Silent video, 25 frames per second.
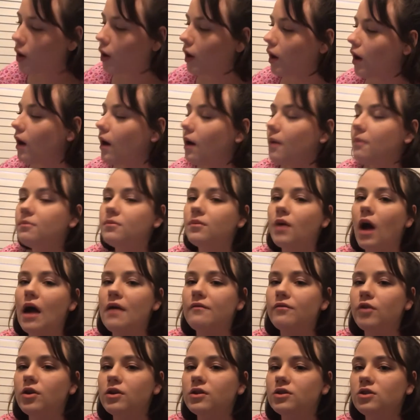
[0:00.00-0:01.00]
Um,
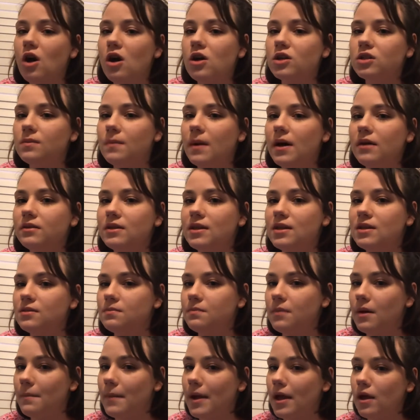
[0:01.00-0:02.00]
I've already talked about this,
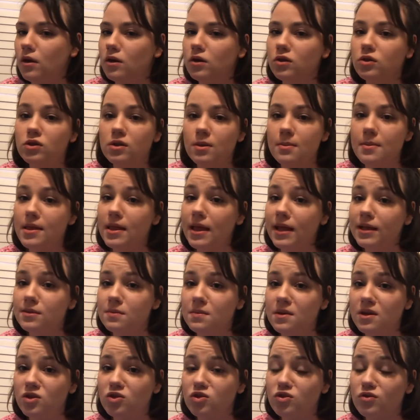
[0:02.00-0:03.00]
but my hair used to be
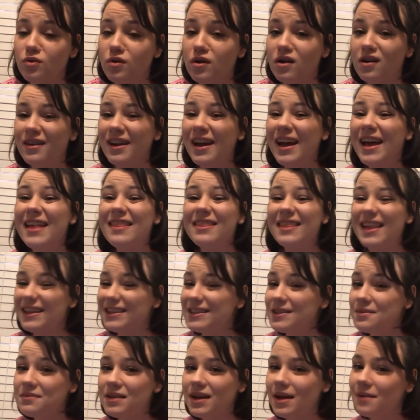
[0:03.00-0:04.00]
lesbian short.
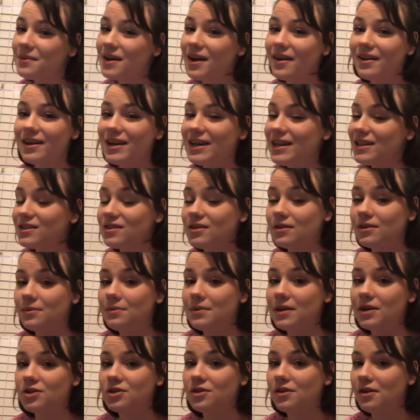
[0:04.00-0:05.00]
That's something I'm not going to insert a
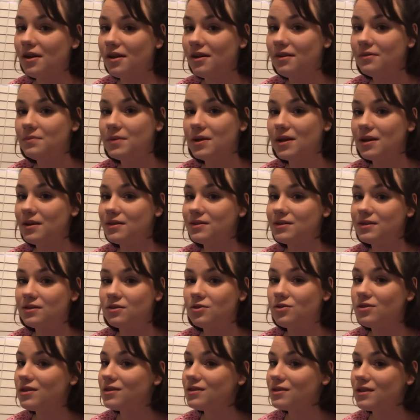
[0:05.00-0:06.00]
picture of because
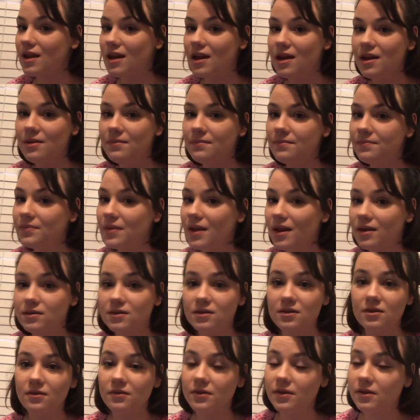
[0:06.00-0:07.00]
to this day, I
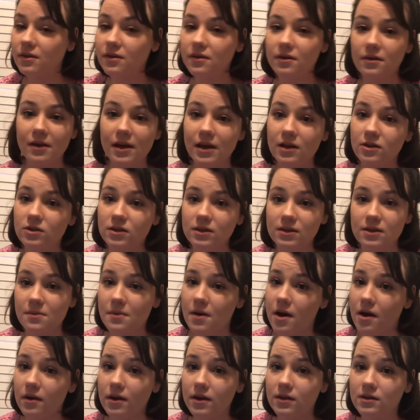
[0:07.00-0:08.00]
still feel a little anxious
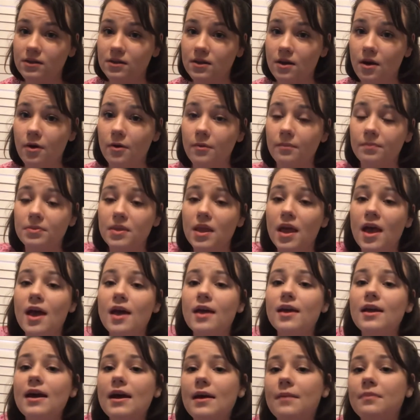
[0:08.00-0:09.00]
about it. So,
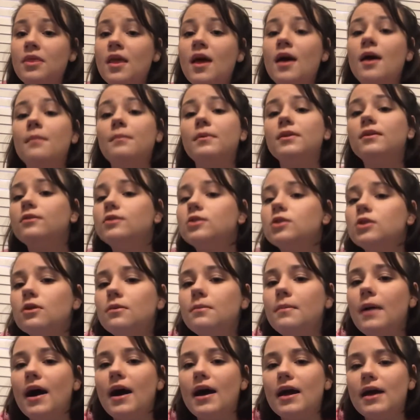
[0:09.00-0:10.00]
yeah. But those are
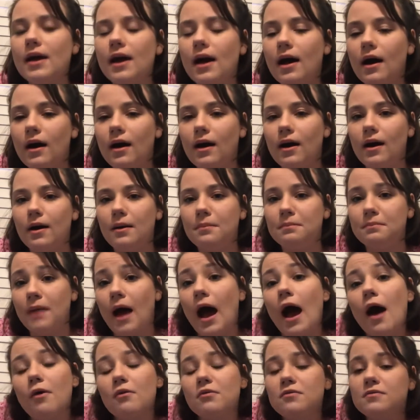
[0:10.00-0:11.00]
my um,
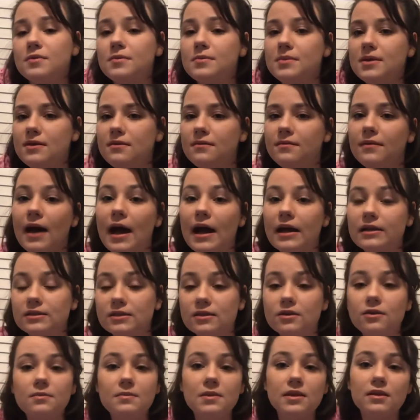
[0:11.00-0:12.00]
however many facts.
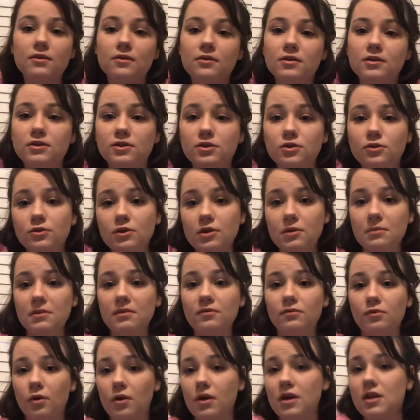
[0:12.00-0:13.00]
Could be 32, could be
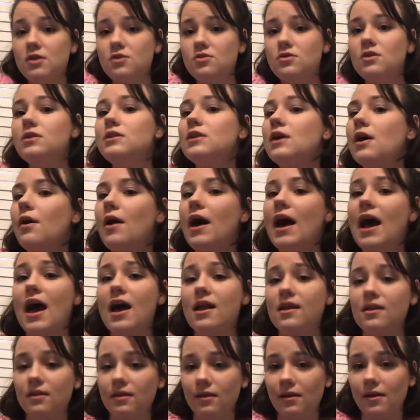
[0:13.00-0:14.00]
40. You don't know. I
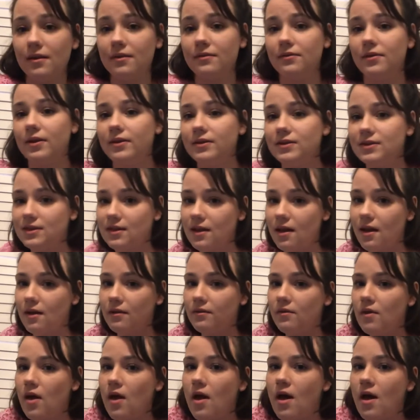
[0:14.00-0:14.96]
added a lot of fun stuff.